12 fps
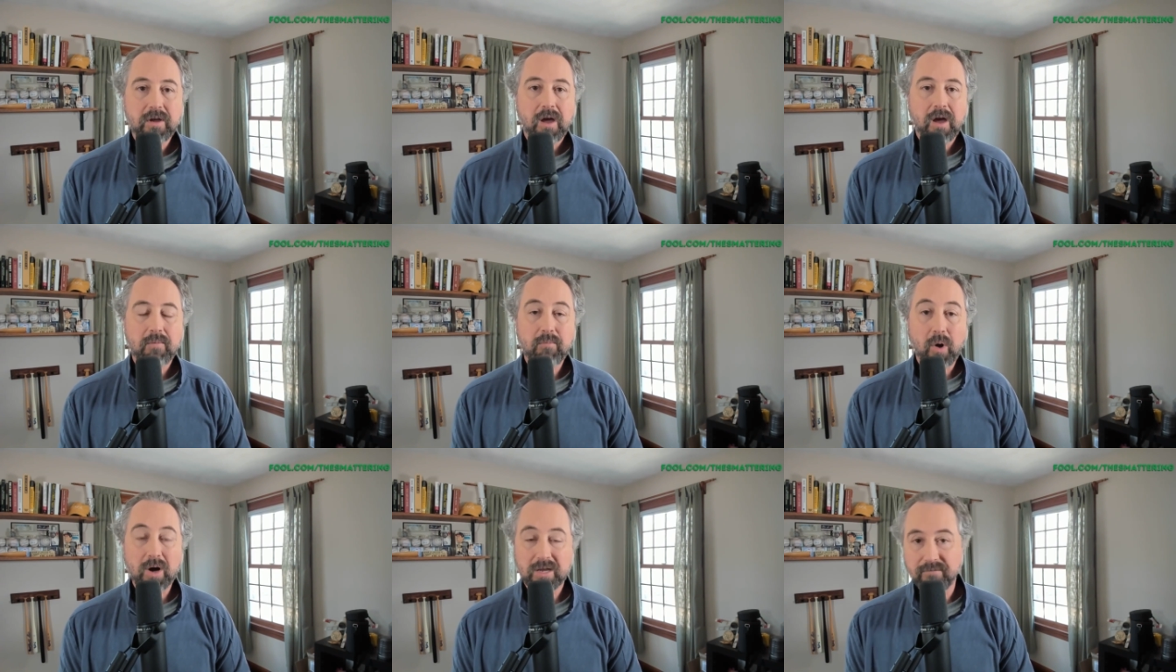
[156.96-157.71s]
um,
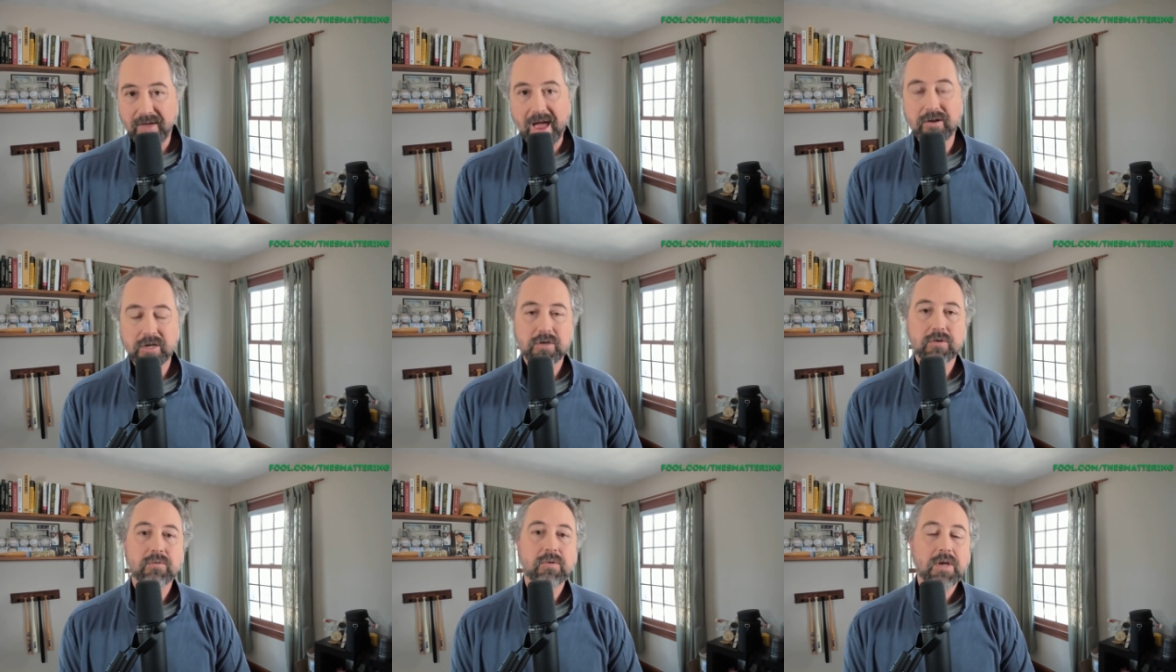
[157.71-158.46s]
market
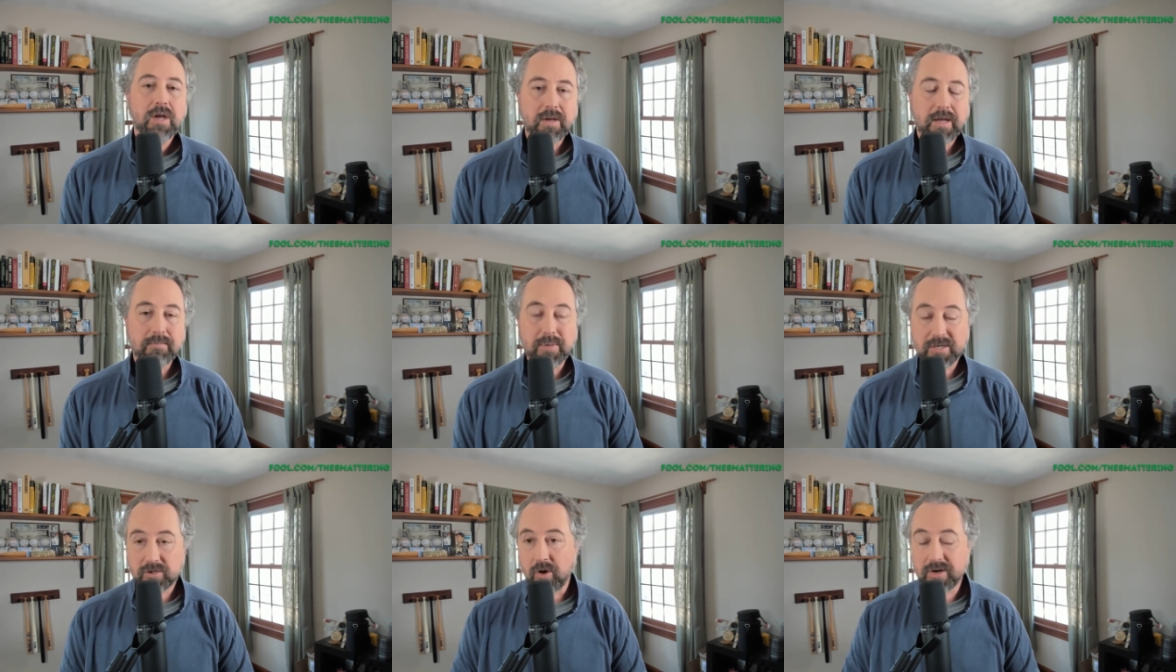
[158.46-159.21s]
value. And
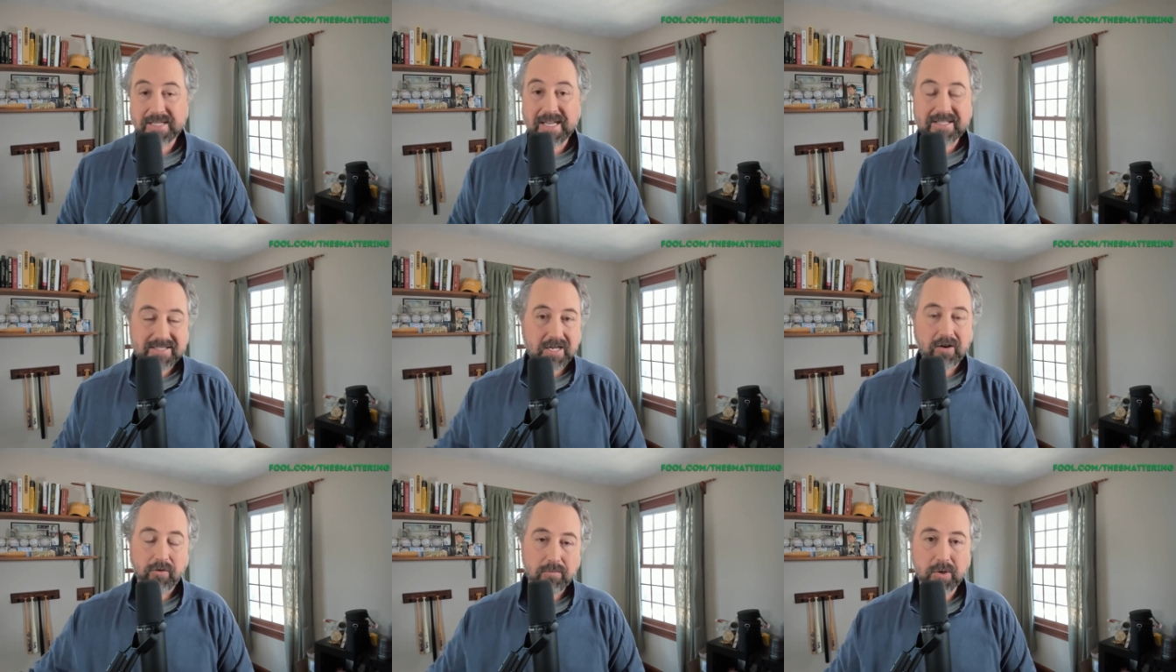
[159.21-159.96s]
but as long as they can sit
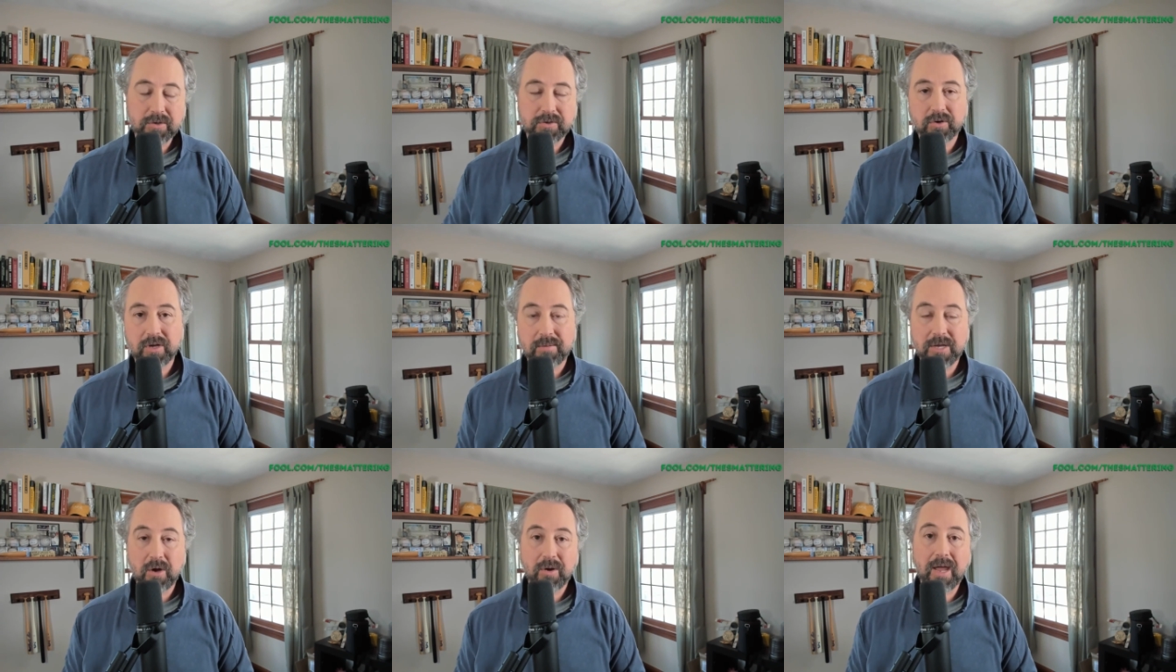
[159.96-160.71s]
on their books, they're going to
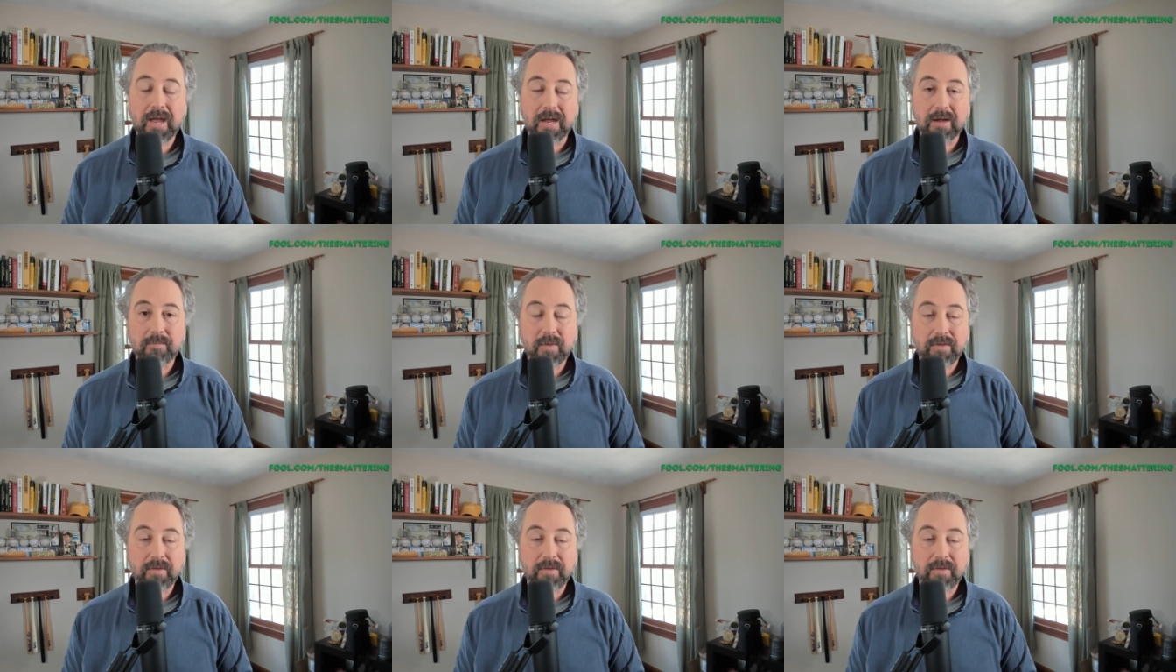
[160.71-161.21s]
be okay.